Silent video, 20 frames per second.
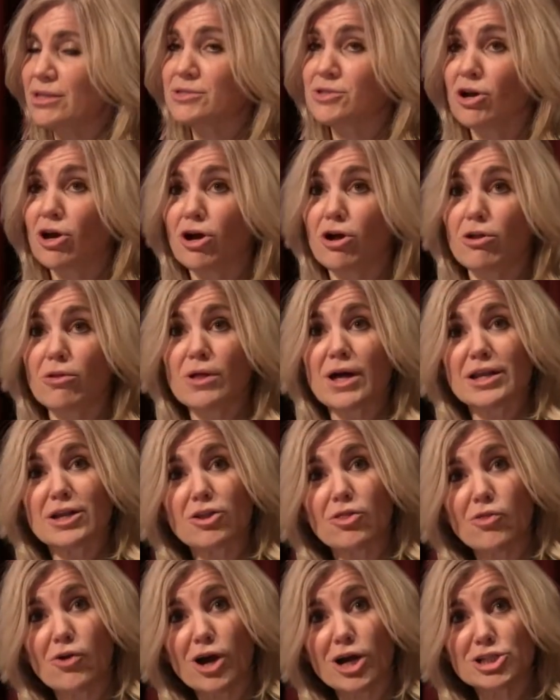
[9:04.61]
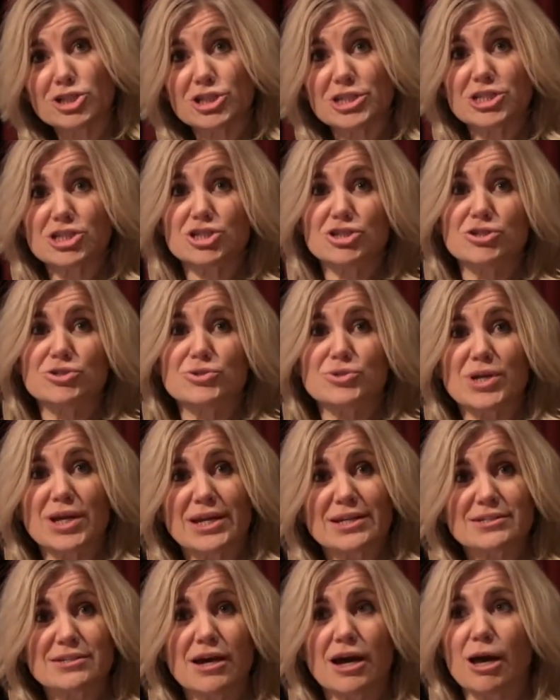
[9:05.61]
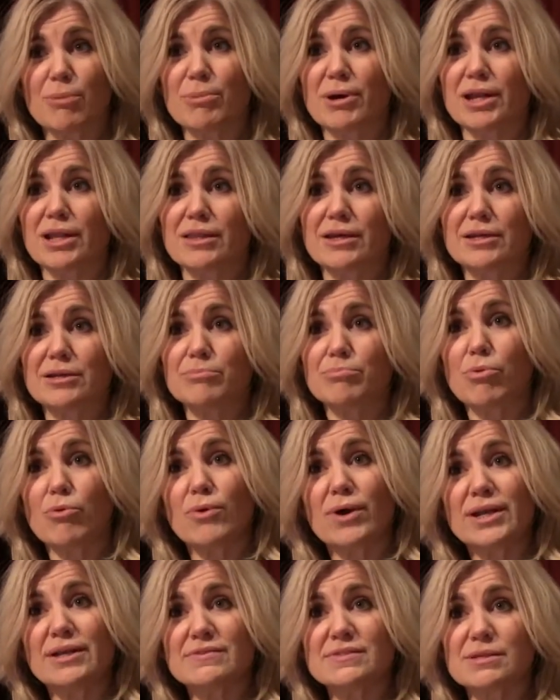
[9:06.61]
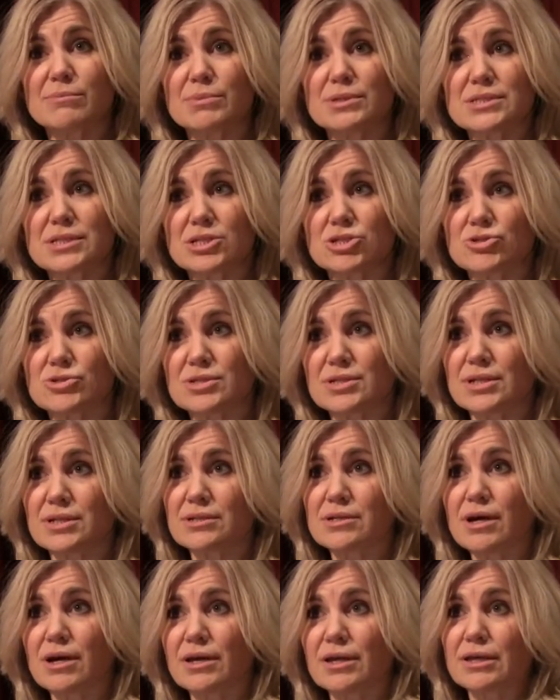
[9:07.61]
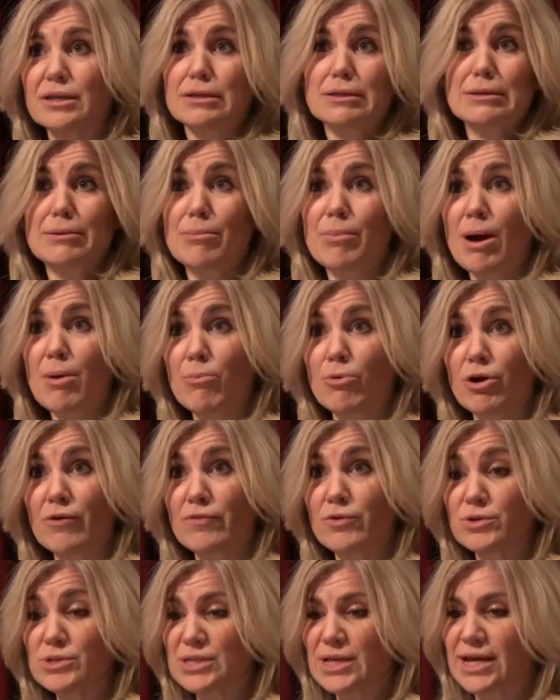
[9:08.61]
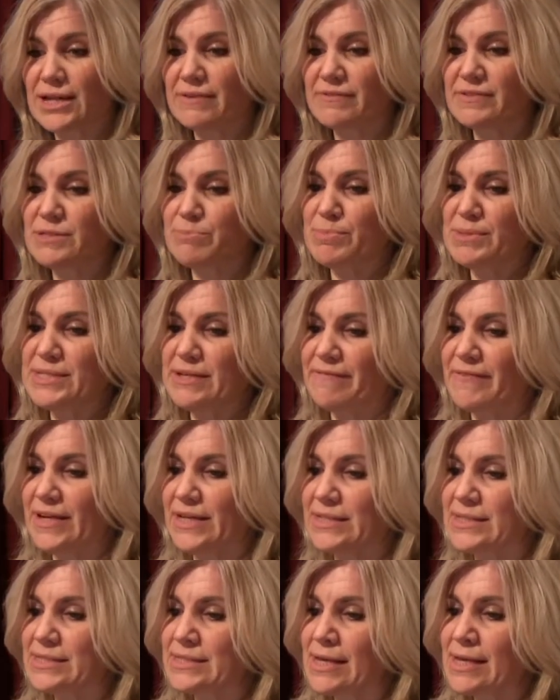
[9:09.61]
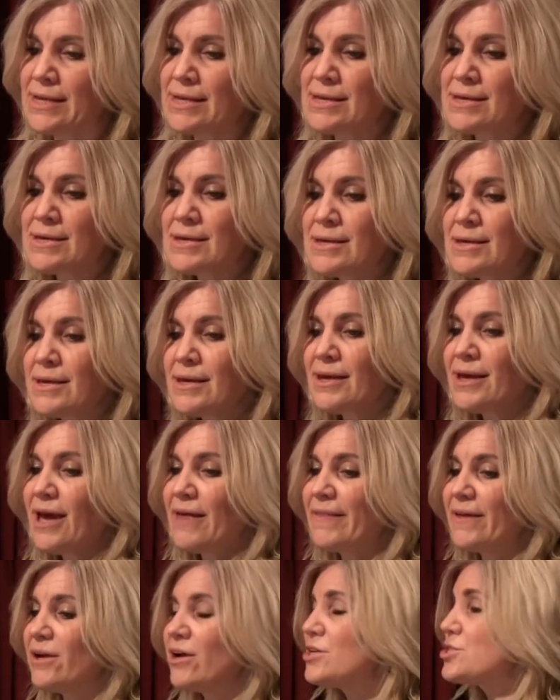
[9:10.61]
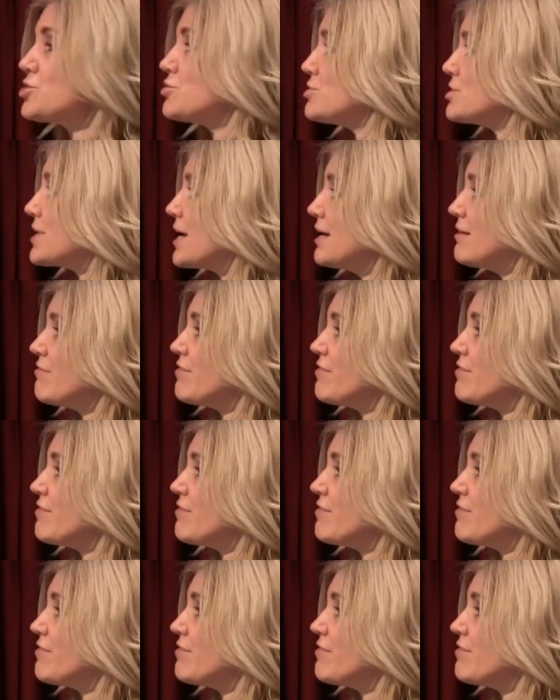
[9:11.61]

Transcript: are all kind of larger issues, which I can talk about at a later point if someone's interested in talking about more of those kind of specifics. And then also just kind of